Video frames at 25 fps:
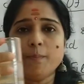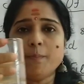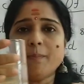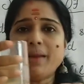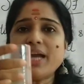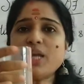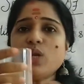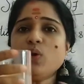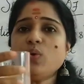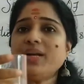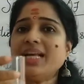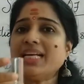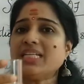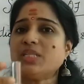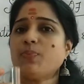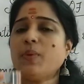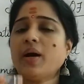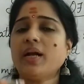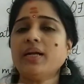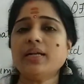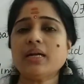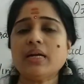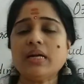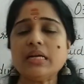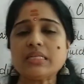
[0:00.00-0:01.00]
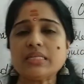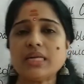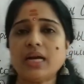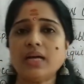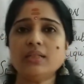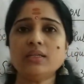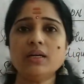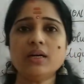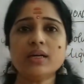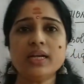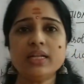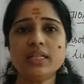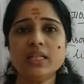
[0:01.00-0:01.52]
Minute dust particles
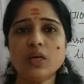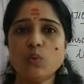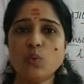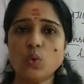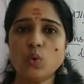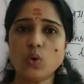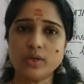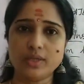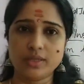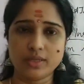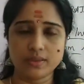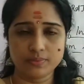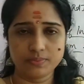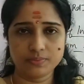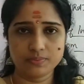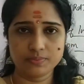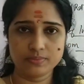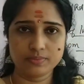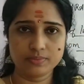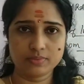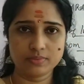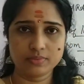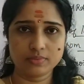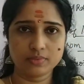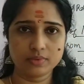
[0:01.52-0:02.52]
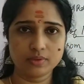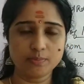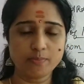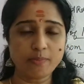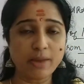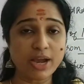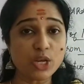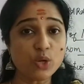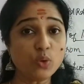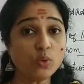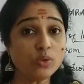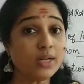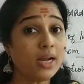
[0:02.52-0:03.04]
are there in the water.
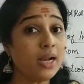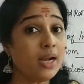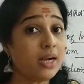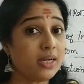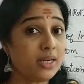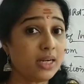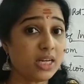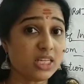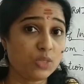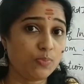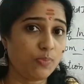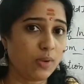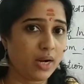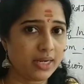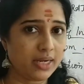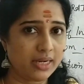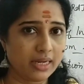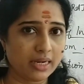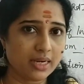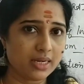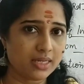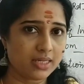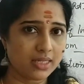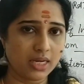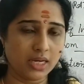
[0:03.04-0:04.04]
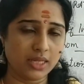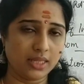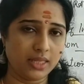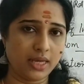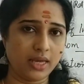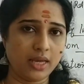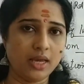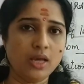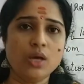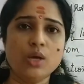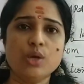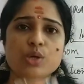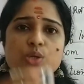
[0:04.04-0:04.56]
Minute dust particles are
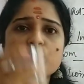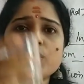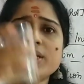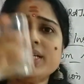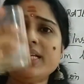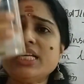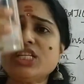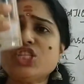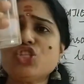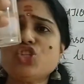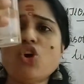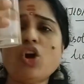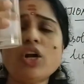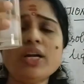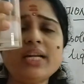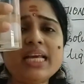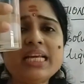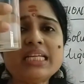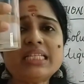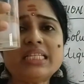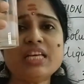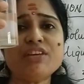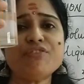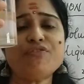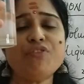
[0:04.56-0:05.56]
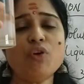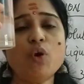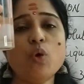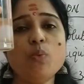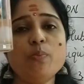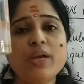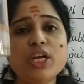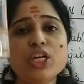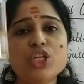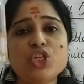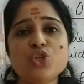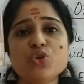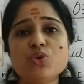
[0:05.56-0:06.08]
there. So it is not easy
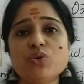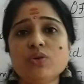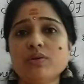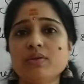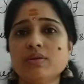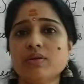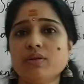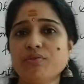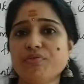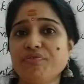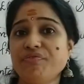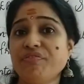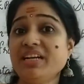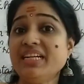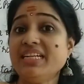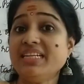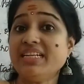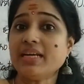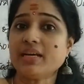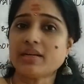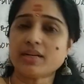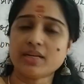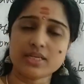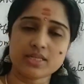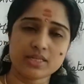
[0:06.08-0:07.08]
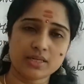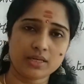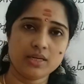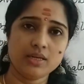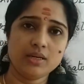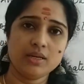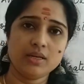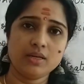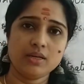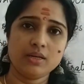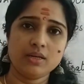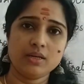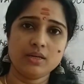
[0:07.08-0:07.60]
for me to filter it.
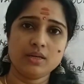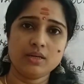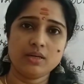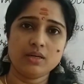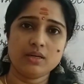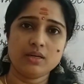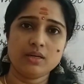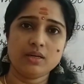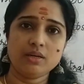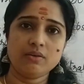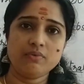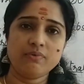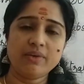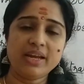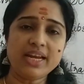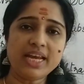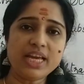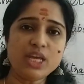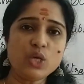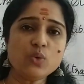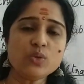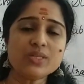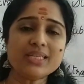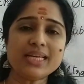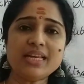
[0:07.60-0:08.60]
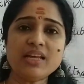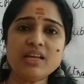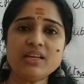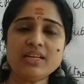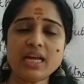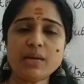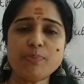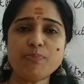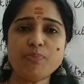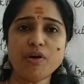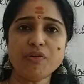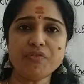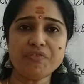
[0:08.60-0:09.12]
When I use any
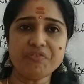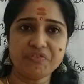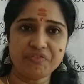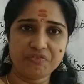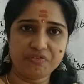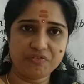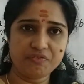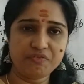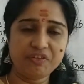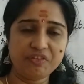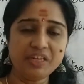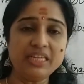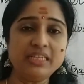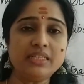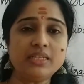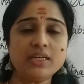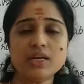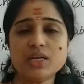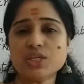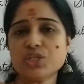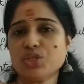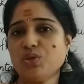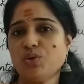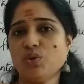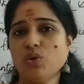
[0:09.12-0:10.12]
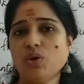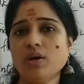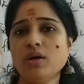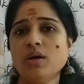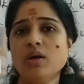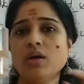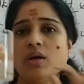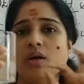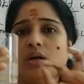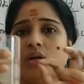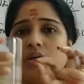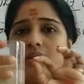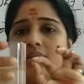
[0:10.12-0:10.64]
type of filters,
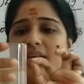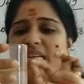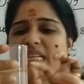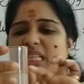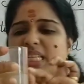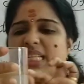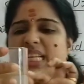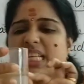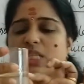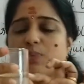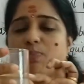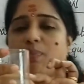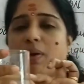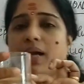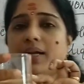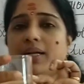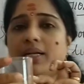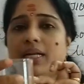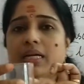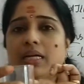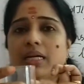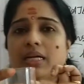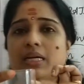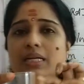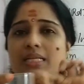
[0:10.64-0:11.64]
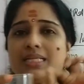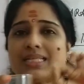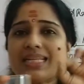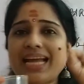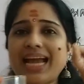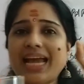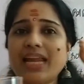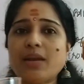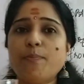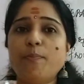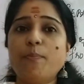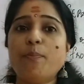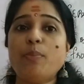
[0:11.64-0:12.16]
these dust particles
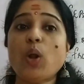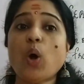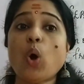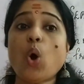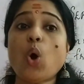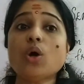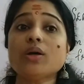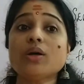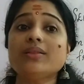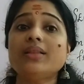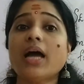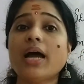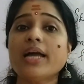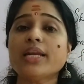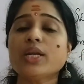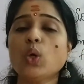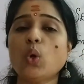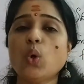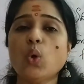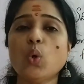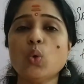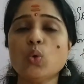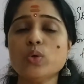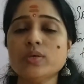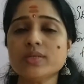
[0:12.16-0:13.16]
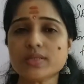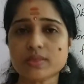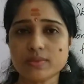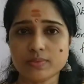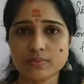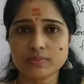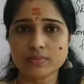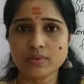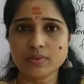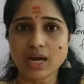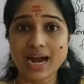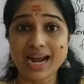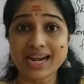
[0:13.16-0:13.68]
can block that
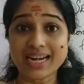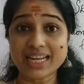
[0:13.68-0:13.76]
holes.